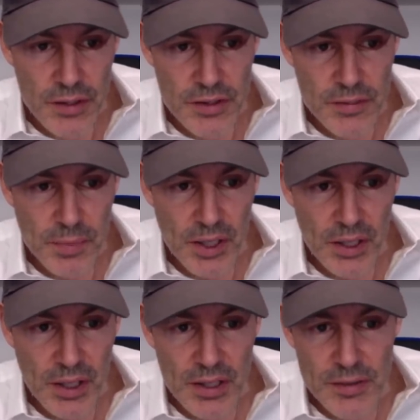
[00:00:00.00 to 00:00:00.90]

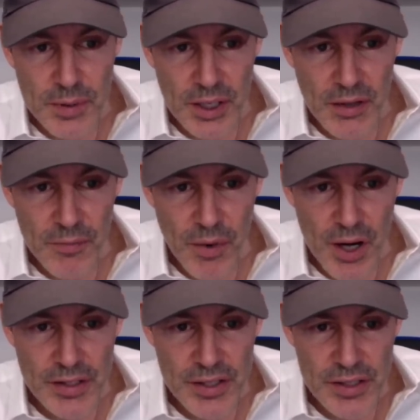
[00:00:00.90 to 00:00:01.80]
speak and speaking of
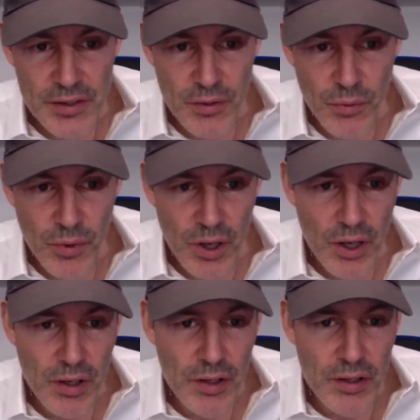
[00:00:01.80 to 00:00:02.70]
prices, uh,
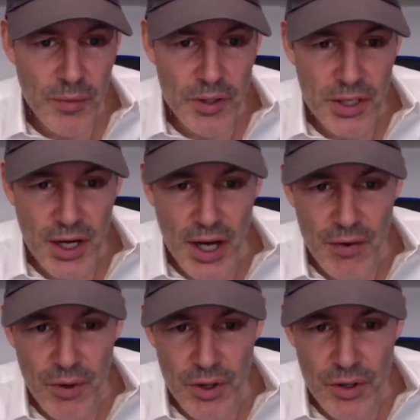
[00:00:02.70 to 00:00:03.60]
WTI
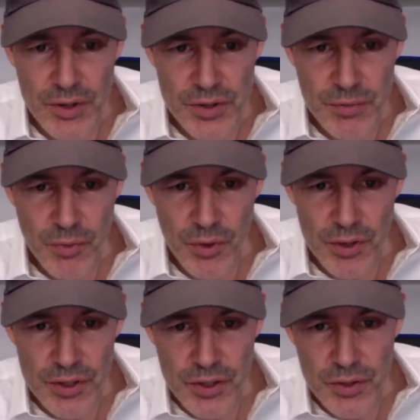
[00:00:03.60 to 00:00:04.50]
rose more
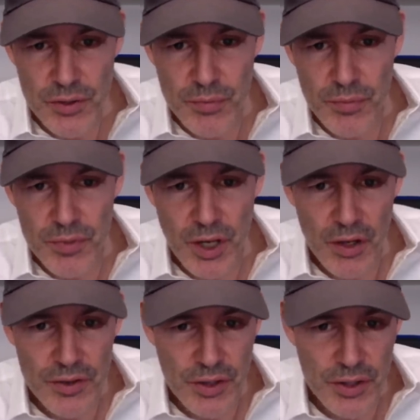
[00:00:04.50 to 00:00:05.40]
than two
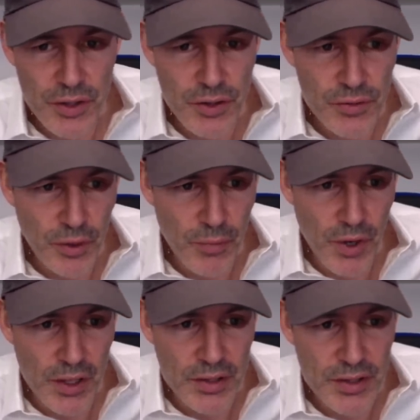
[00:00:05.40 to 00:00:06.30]
dollars on the news, while
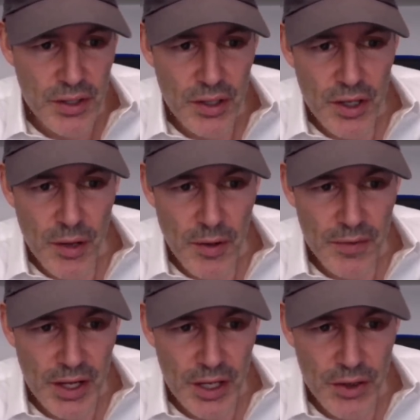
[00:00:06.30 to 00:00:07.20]
Brent above
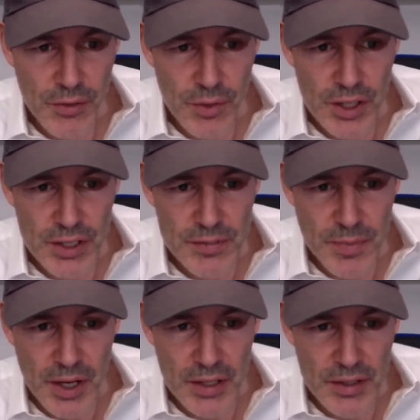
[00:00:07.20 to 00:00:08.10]
83,
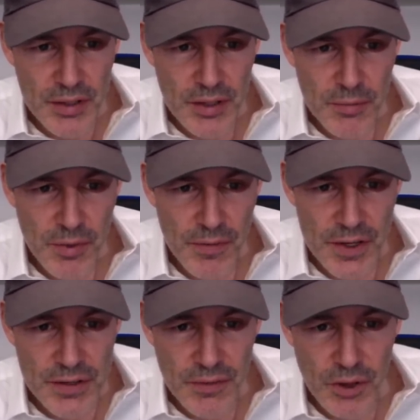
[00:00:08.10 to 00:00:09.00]
despite
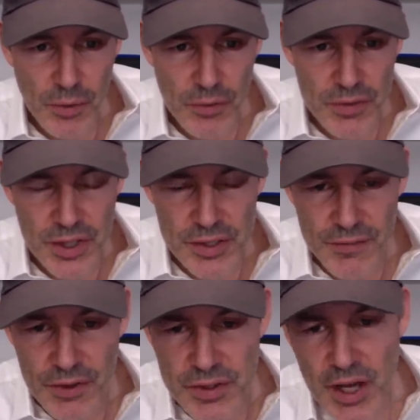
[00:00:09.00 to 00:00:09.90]
pervasive global recession
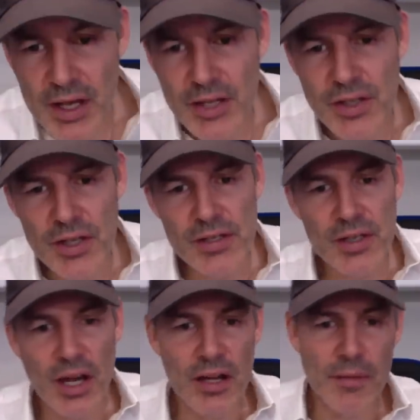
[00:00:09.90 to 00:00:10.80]
fears. Yeah, so this is
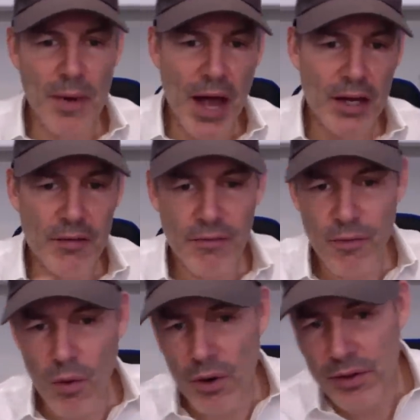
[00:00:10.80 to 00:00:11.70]
kind of the back and
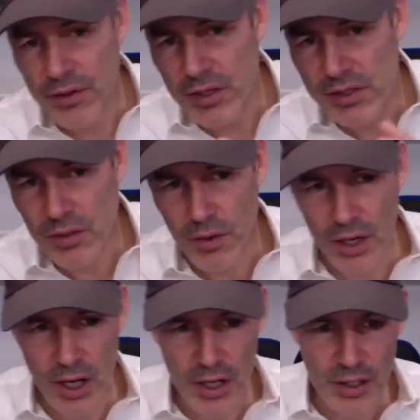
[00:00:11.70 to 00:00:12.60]
forth that's going
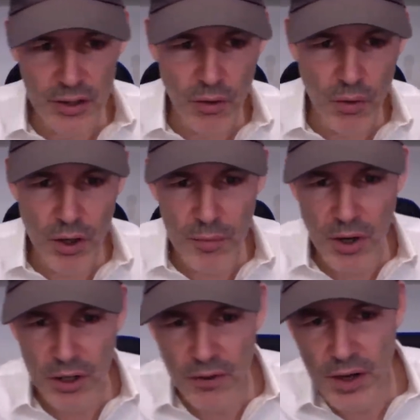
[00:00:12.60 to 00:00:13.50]
on in the oil
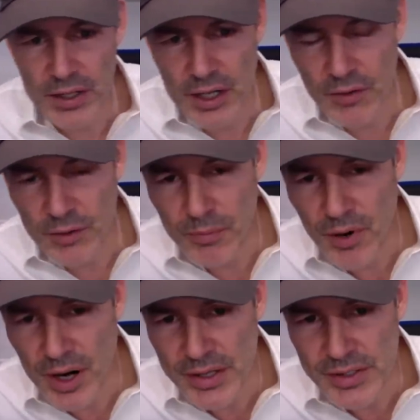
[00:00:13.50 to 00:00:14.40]
market right now at the
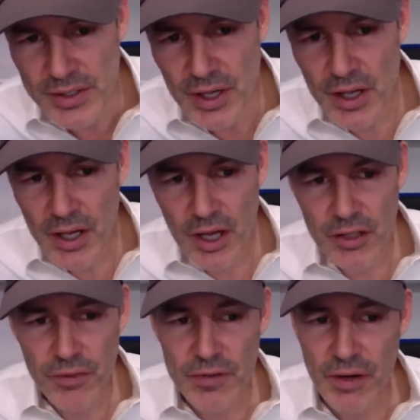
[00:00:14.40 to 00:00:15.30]
price. Uh,
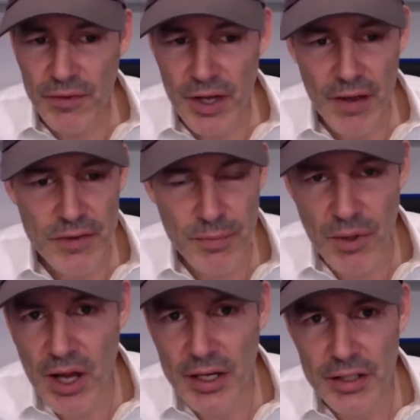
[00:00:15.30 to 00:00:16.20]
you definitely have
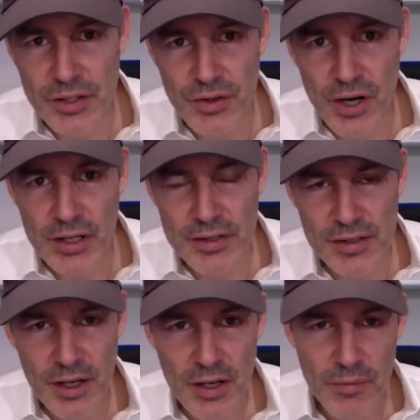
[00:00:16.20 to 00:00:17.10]
supply constraints,
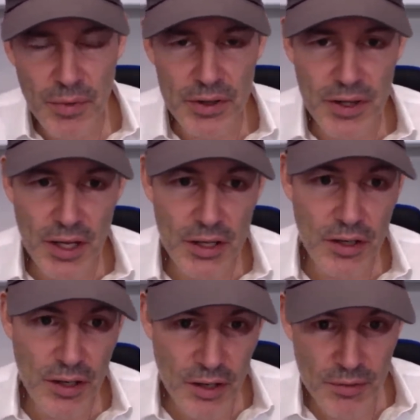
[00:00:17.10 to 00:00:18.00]
but
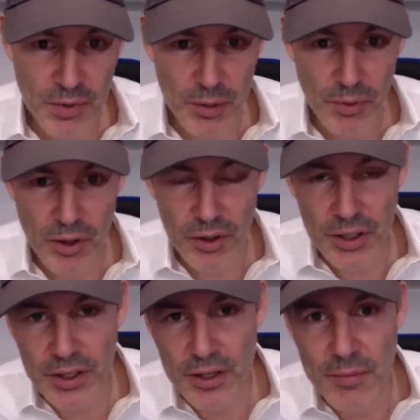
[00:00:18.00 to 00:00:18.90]
then people are
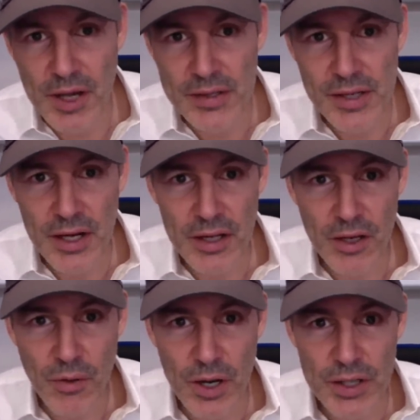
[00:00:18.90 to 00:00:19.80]
looking at the demand side of the
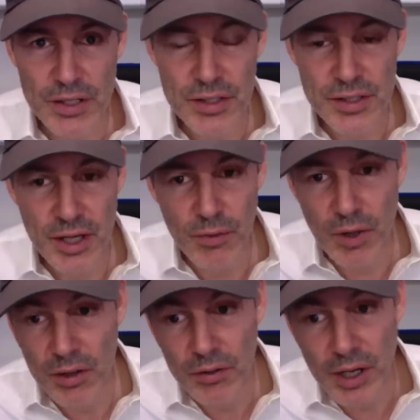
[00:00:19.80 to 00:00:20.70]
equation and saying,
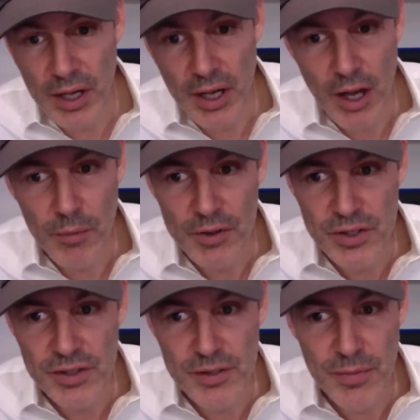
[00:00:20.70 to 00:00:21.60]
well, okay, how much
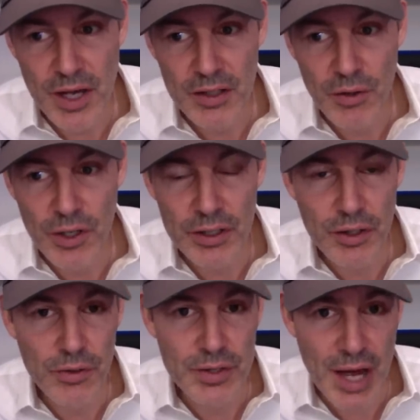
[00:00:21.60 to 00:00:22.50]
is demand going to
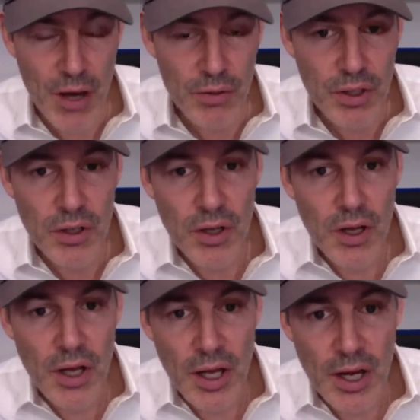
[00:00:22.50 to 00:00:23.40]
go down,
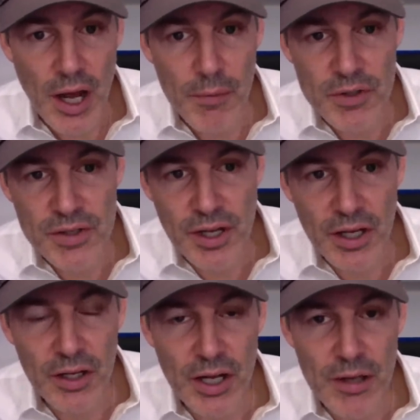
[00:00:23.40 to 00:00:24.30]
and how much is that
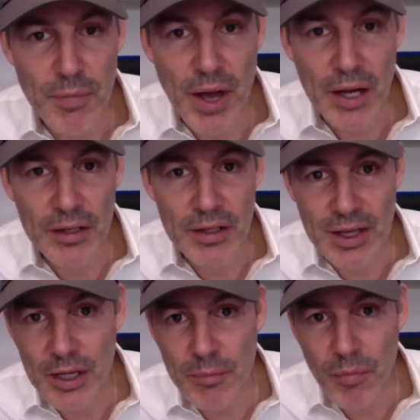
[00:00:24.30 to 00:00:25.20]
going to impact
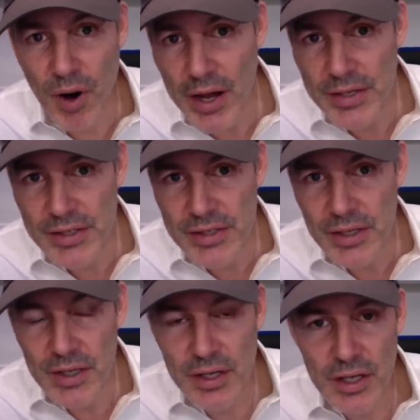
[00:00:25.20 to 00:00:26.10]
the price
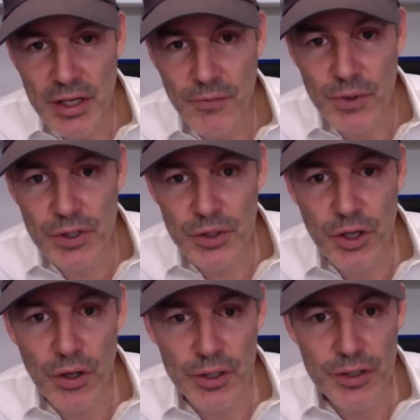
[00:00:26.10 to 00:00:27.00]
if we do
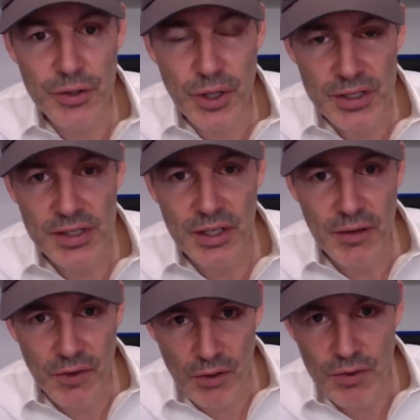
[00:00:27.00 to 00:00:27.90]
go into a
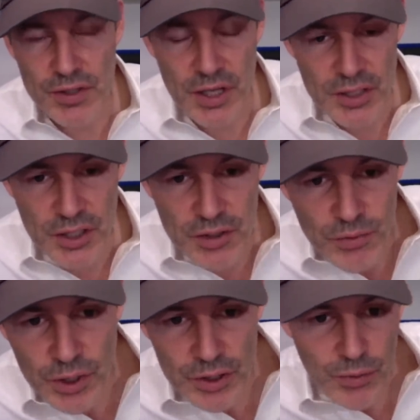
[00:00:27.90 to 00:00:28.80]
significant recession in
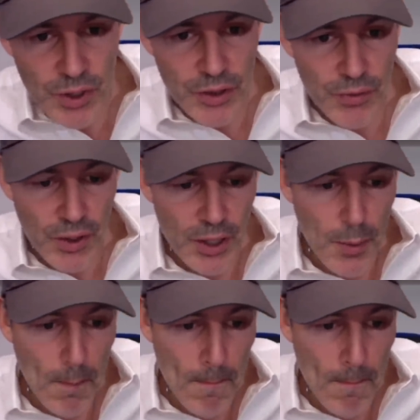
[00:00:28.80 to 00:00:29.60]
2023?